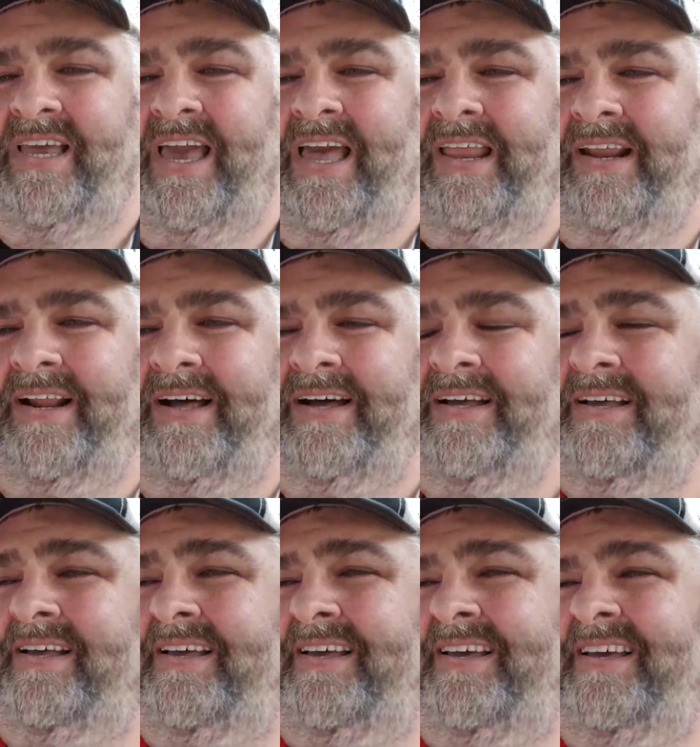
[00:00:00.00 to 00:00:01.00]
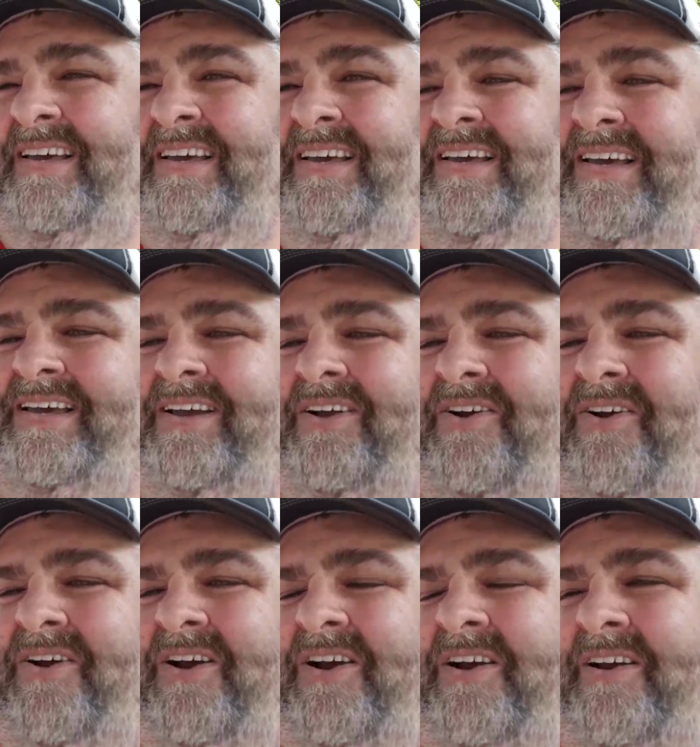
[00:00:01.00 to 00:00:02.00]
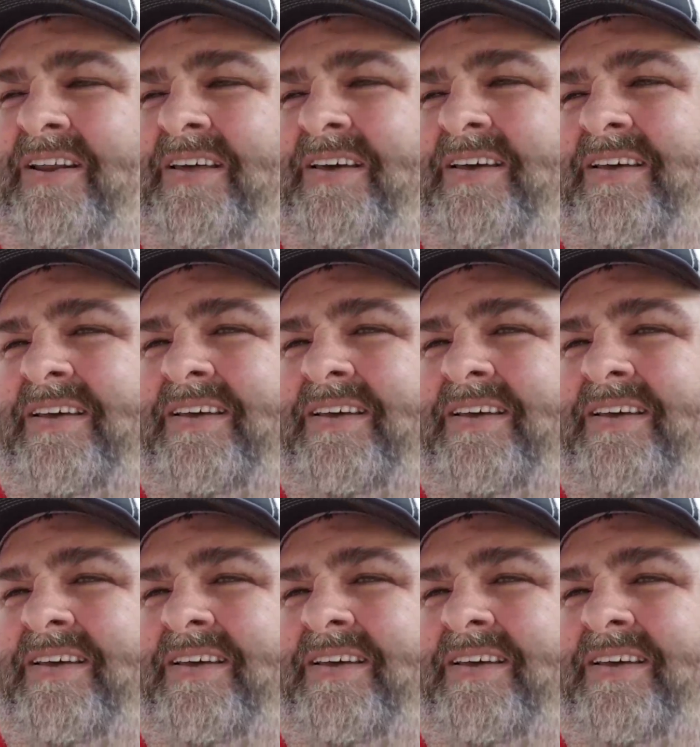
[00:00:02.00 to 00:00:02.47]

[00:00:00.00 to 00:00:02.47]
Canada, earned